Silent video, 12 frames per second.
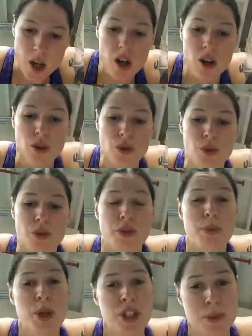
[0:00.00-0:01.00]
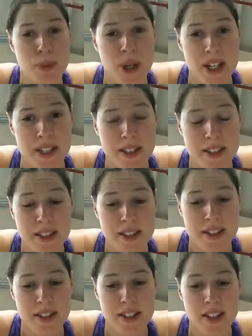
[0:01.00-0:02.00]
Oh, for push
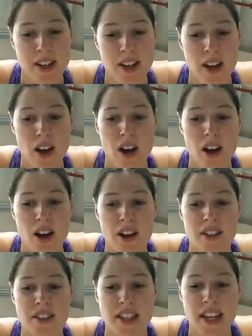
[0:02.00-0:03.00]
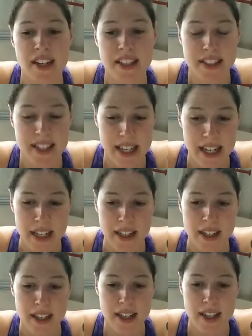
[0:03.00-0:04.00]
press on day
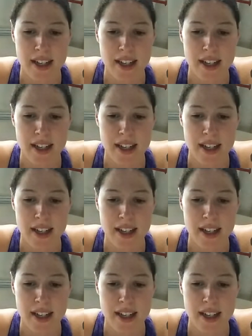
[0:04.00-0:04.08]
19,